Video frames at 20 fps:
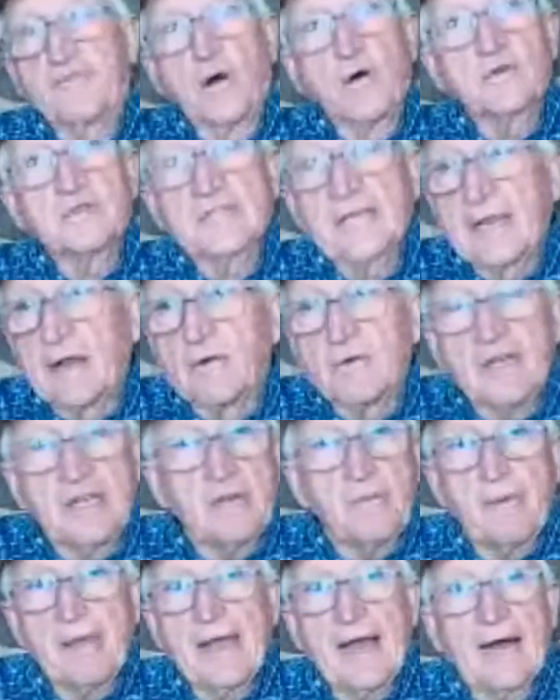folks, they don't need
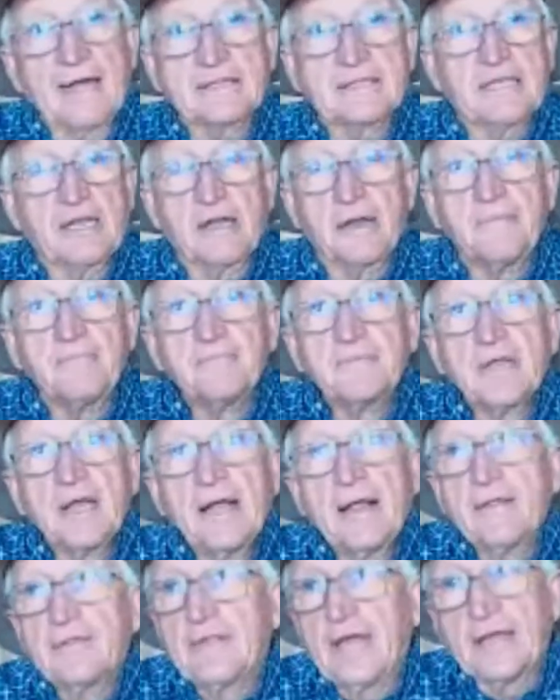to be out there.
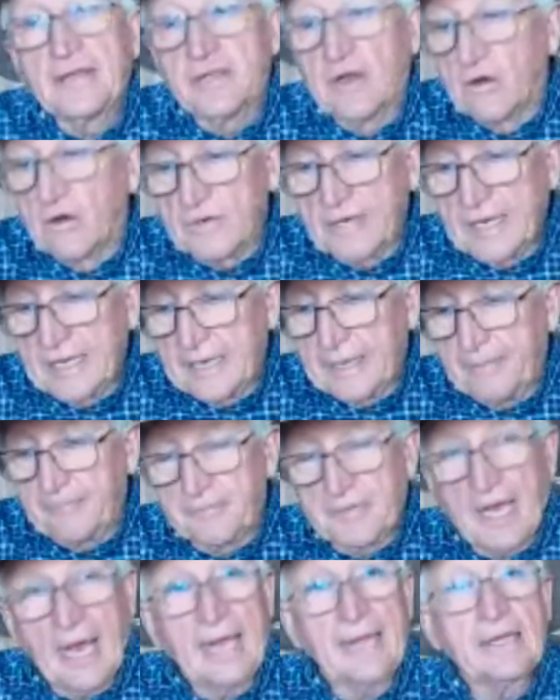They don't need
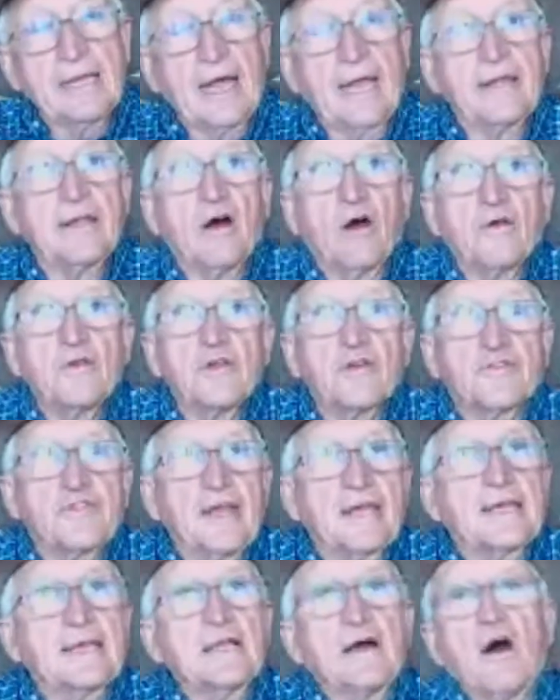it. And I know you're
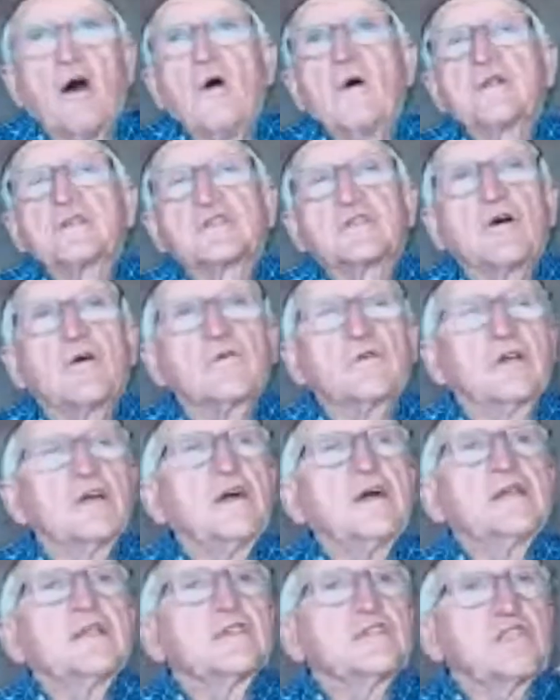thinking, oh, it's so
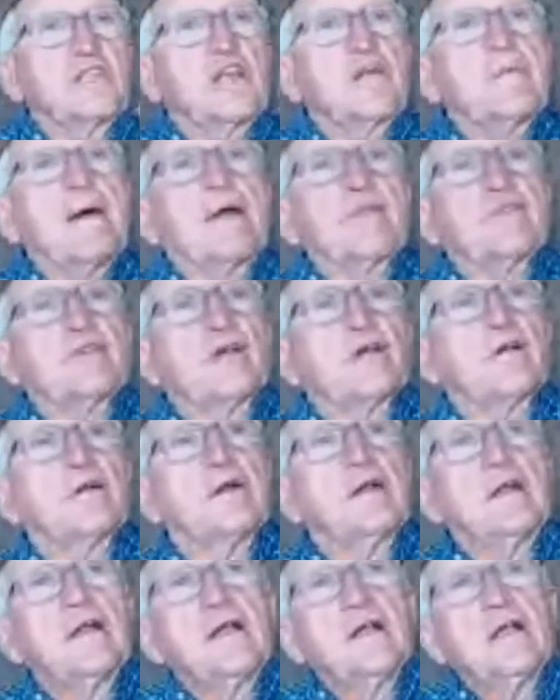good to see them out there
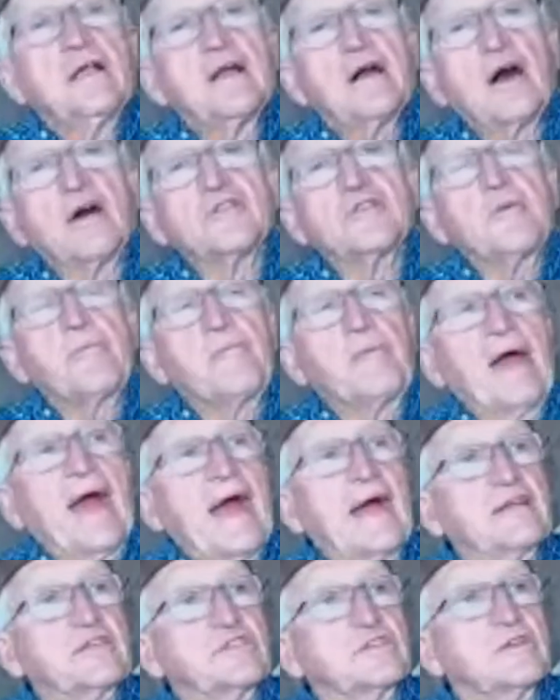on the
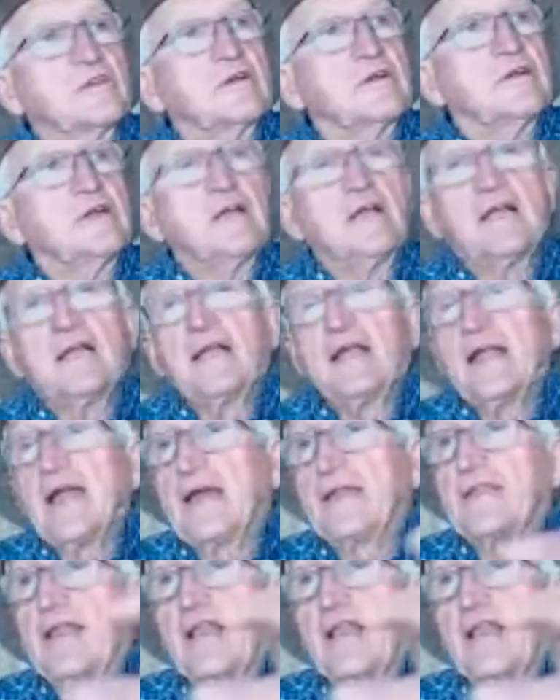pasture and